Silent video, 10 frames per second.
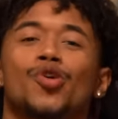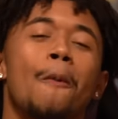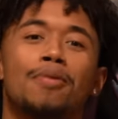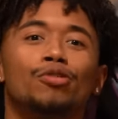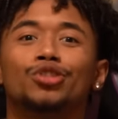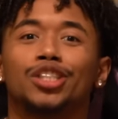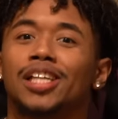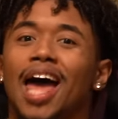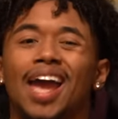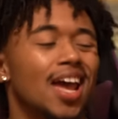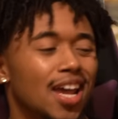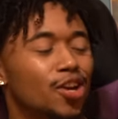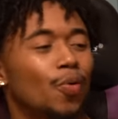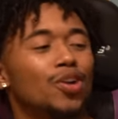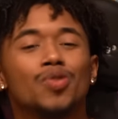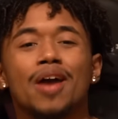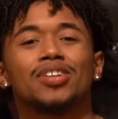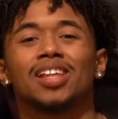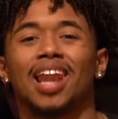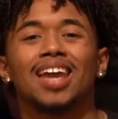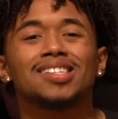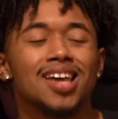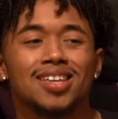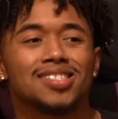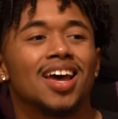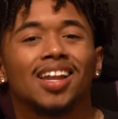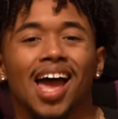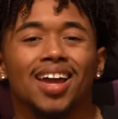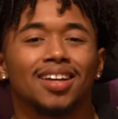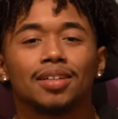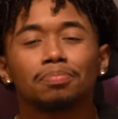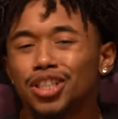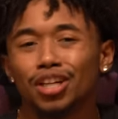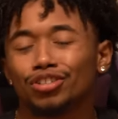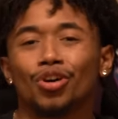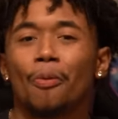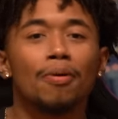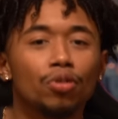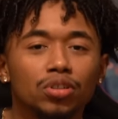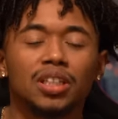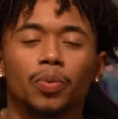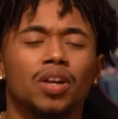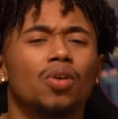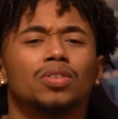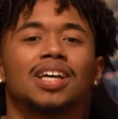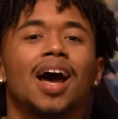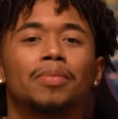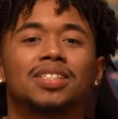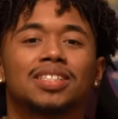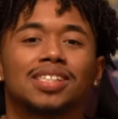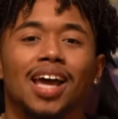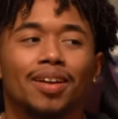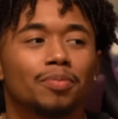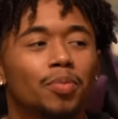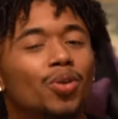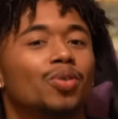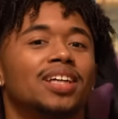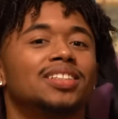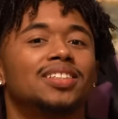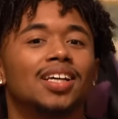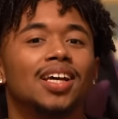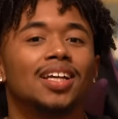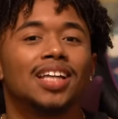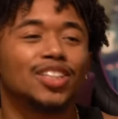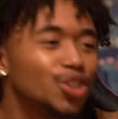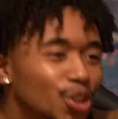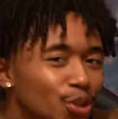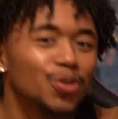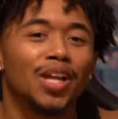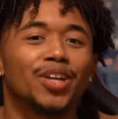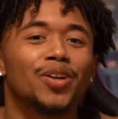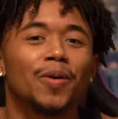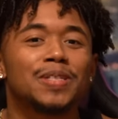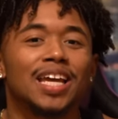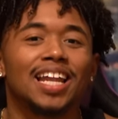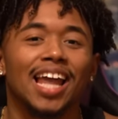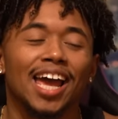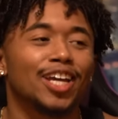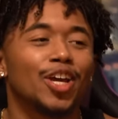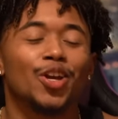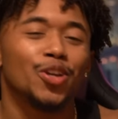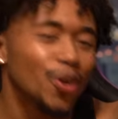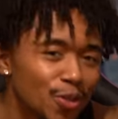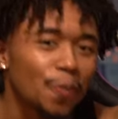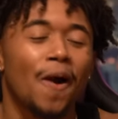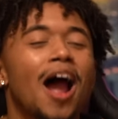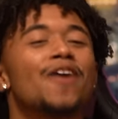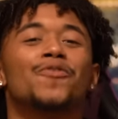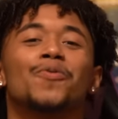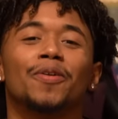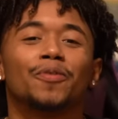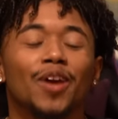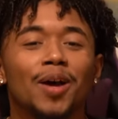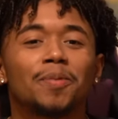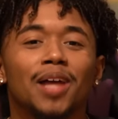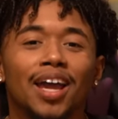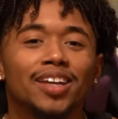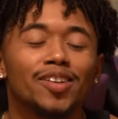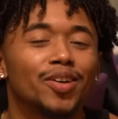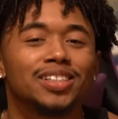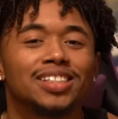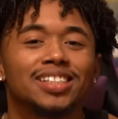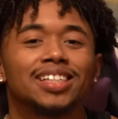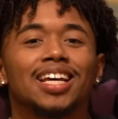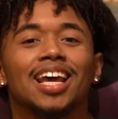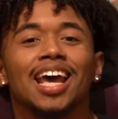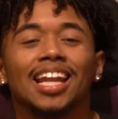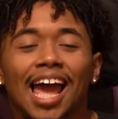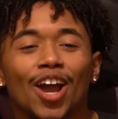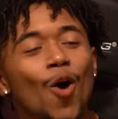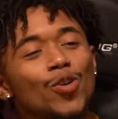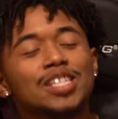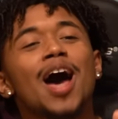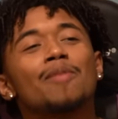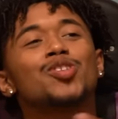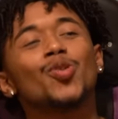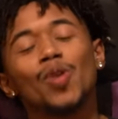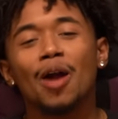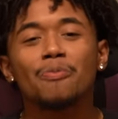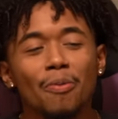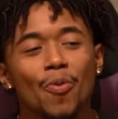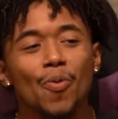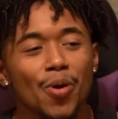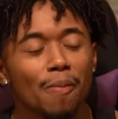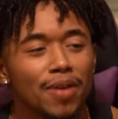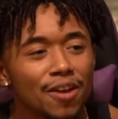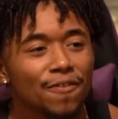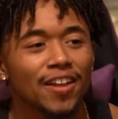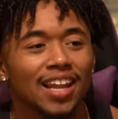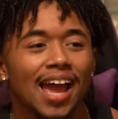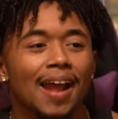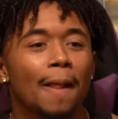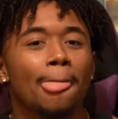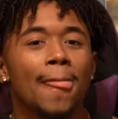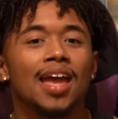so bougie, like he don't want to do everything. Like he says, like Gio's so bougie when the whole time it's just like, bro, that's that's you, like you know what I'm saying? Like you're the prideful one, fam. Like you know, it's just like whole time too. I remember when we were beefing, like